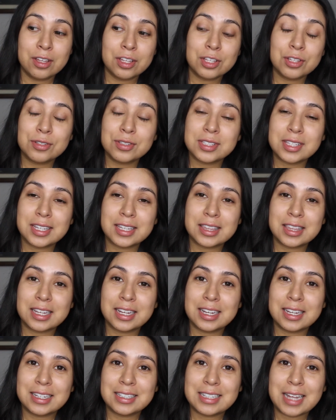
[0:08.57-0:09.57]
using
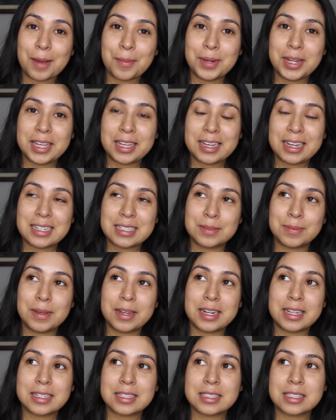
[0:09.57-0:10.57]
the Dominique
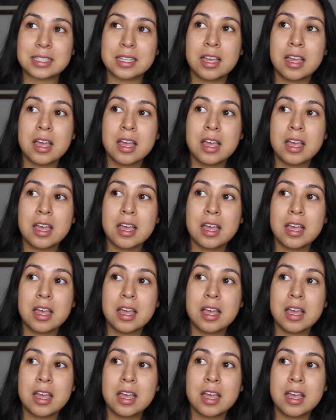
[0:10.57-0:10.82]
Cosmetics